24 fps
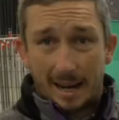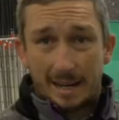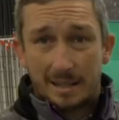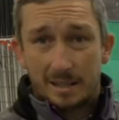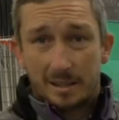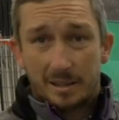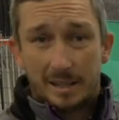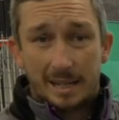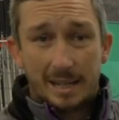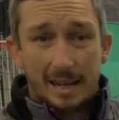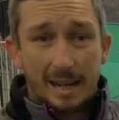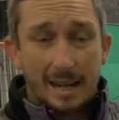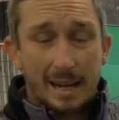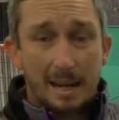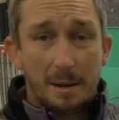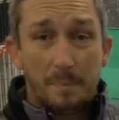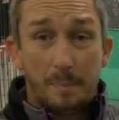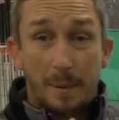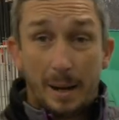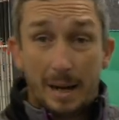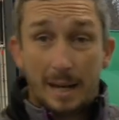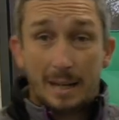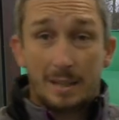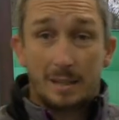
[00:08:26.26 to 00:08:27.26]
end of the year.
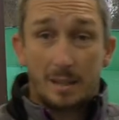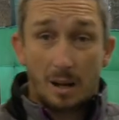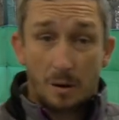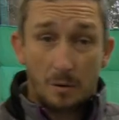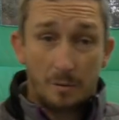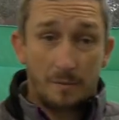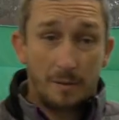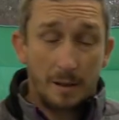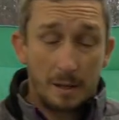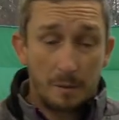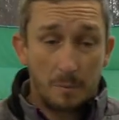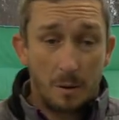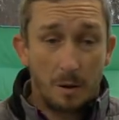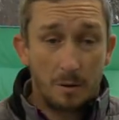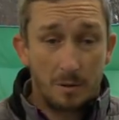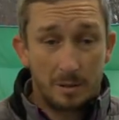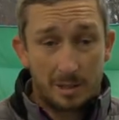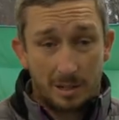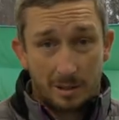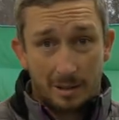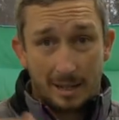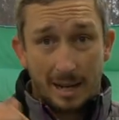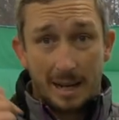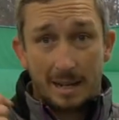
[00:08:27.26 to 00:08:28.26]
Ping hopefully won't
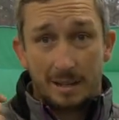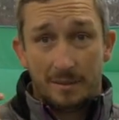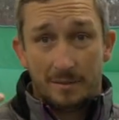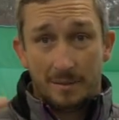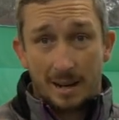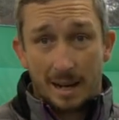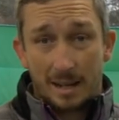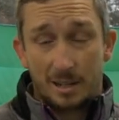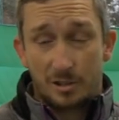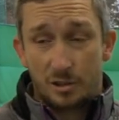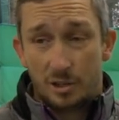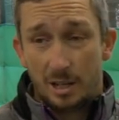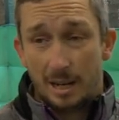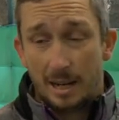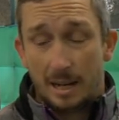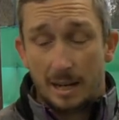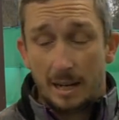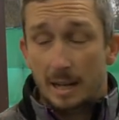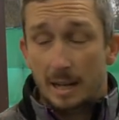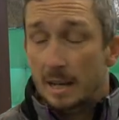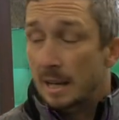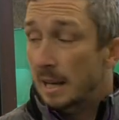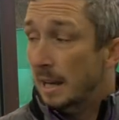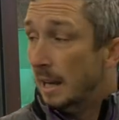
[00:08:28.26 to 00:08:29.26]
until the end of next
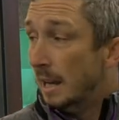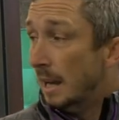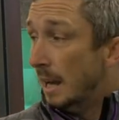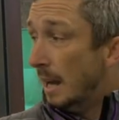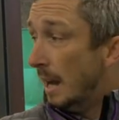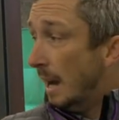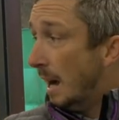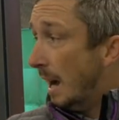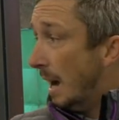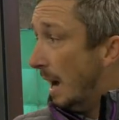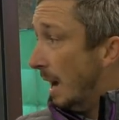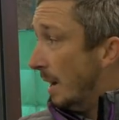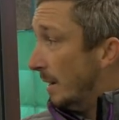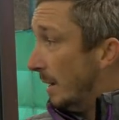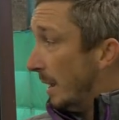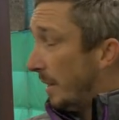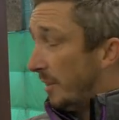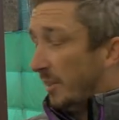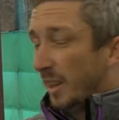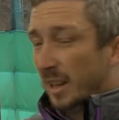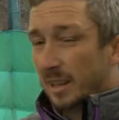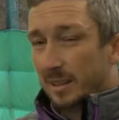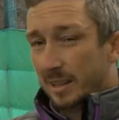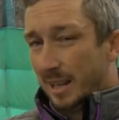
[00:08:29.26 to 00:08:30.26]
year. I
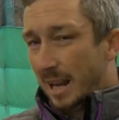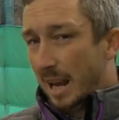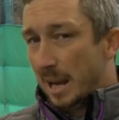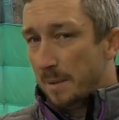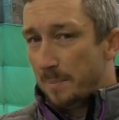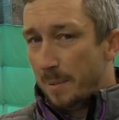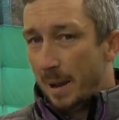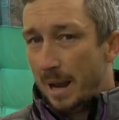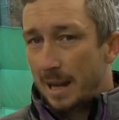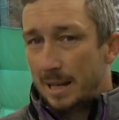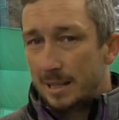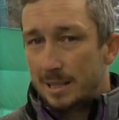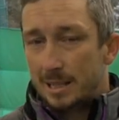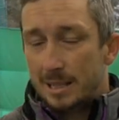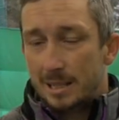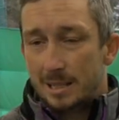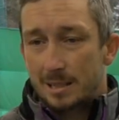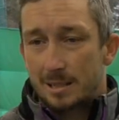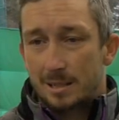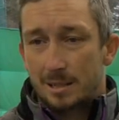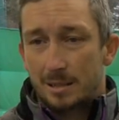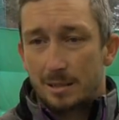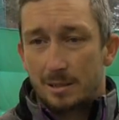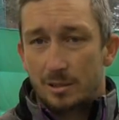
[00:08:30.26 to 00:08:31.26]
think the Apex
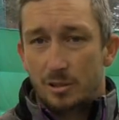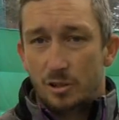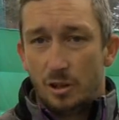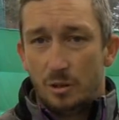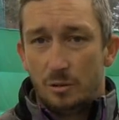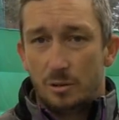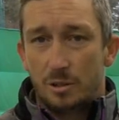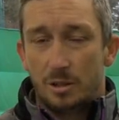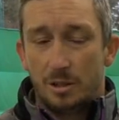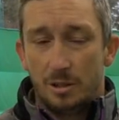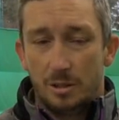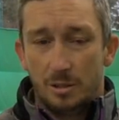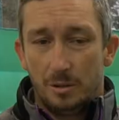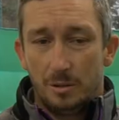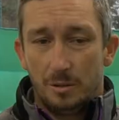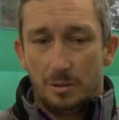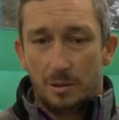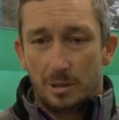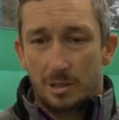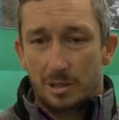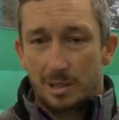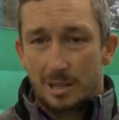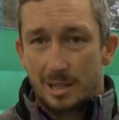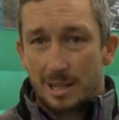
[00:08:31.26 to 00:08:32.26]
is due
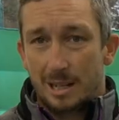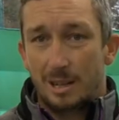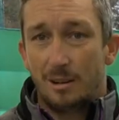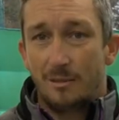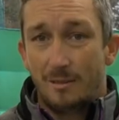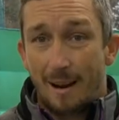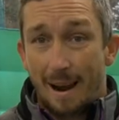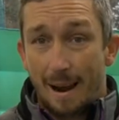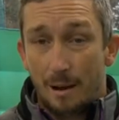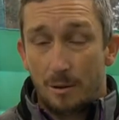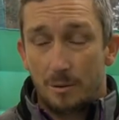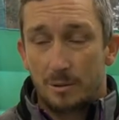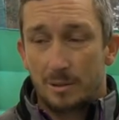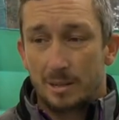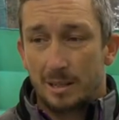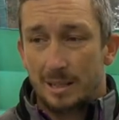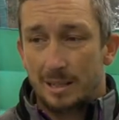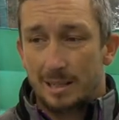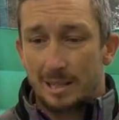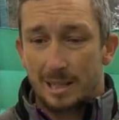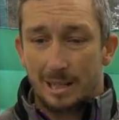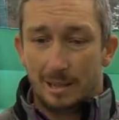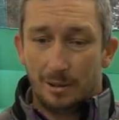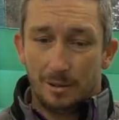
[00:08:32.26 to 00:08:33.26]
to stick around
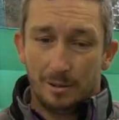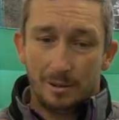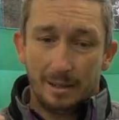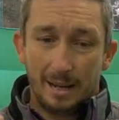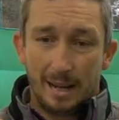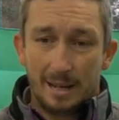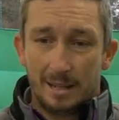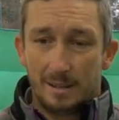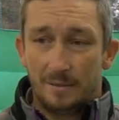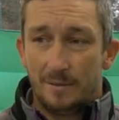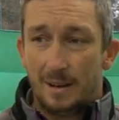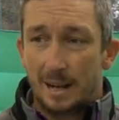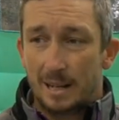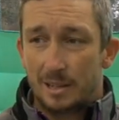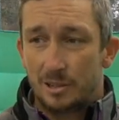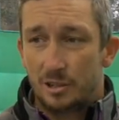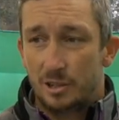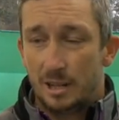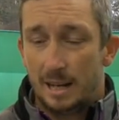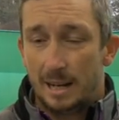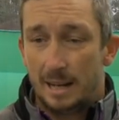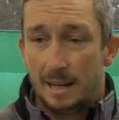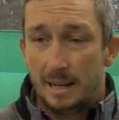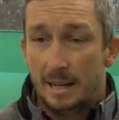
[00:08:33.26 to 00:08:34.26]
until the end of next
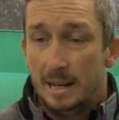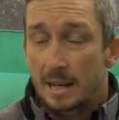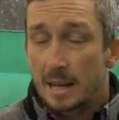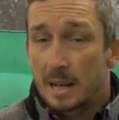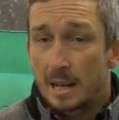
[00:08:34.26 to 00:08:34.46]
year.